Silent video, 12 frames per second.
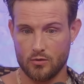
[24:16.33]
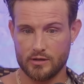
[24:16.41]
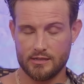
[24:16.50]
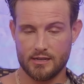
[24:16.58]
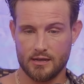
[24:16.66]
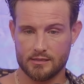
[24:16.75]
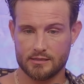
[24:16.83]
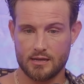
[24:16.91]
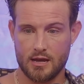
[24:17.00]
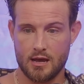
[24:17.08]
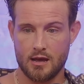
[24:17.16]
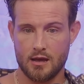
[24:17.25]
He does
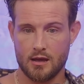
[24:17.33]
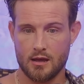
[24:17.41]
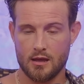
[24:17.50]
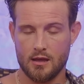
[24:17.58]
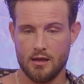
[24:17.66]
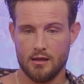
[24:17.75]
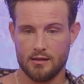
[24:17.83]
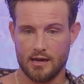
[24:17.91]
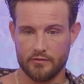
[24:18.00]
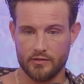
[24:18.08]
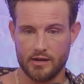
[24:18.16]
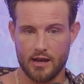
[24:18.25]
a lot
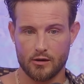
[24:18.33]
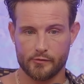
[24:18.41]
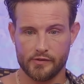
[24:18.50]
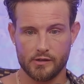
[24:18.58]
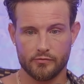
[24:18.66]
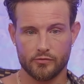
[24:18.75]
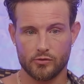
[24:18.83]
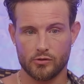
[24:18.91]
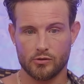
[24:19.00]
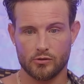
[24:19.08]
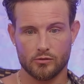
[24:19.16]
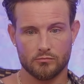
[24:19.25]
of videography
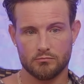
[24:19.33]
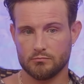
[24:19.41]
for,